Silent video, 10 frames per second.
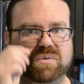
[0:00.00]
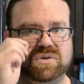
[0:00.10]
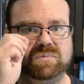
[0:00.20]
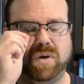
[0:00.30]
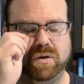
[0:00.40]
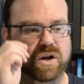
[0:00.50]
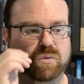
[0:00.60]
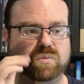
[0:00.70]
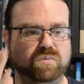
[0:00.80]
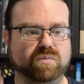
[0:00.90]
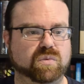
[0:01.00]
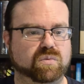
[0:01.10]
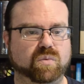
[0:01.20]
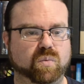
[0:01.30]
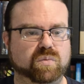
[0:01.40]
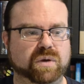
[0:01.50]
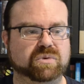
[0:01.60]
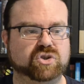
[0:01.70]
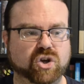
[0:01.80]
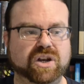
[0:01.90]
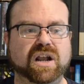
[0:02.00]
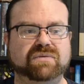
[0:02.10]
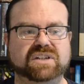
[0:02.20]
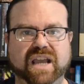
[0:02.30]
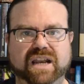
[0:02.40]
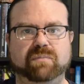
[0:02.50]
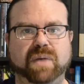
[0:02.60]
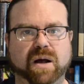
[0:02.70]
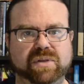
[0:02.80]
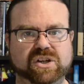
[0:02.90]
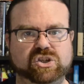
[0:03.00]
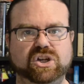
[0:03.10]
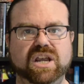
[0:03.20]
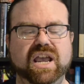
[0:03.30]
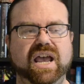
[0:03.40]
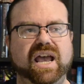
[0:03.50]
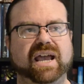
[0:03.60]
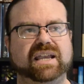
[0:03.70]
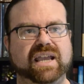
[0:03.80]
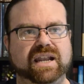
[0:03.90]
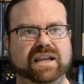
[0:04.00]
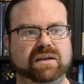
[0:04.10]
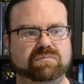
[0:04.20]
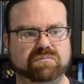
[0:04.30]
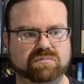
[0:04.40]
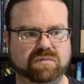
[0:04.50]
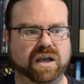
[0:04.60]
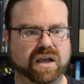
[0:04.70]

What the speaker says: was, it was good enough to get him published and get him